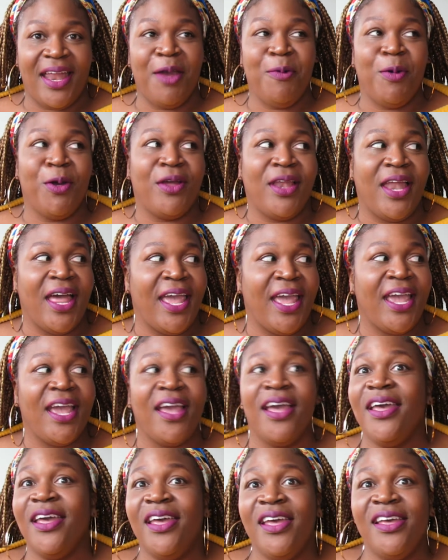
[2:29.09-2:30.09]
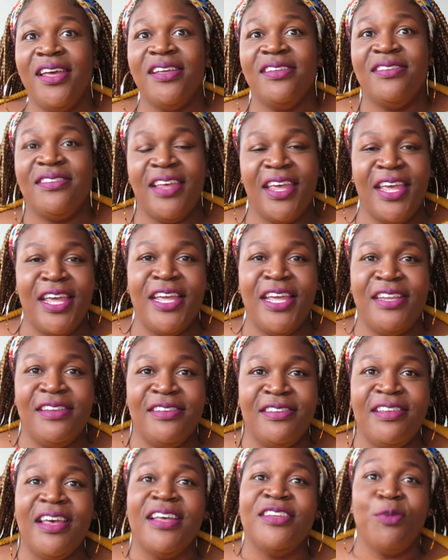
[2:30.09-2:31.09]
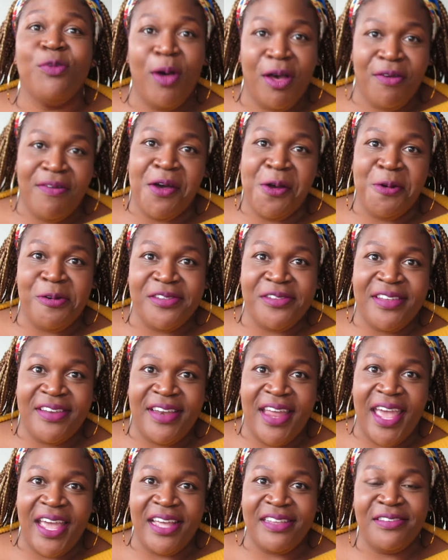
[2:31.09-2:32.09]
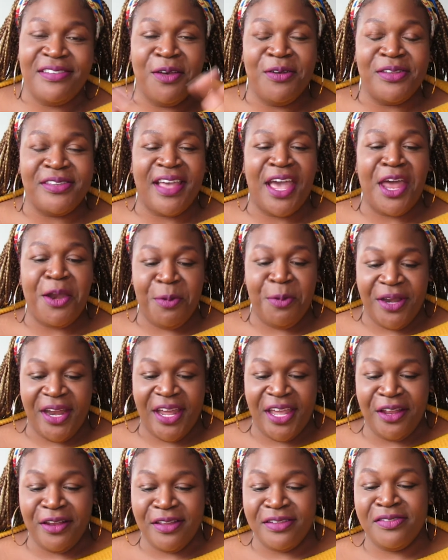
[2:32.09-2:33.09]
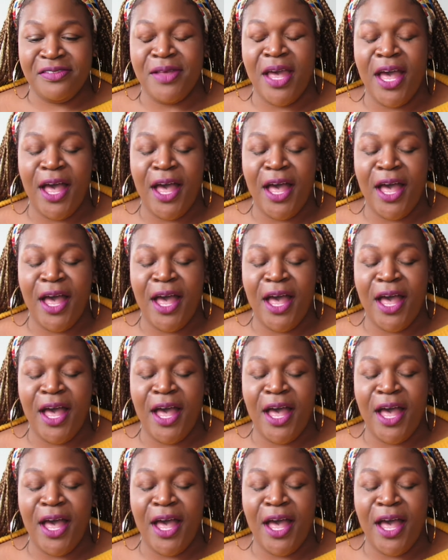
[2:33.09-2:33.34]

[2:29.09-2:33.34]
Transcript: I work like 10 to 12 hours a day. So it's kind of ridiculous.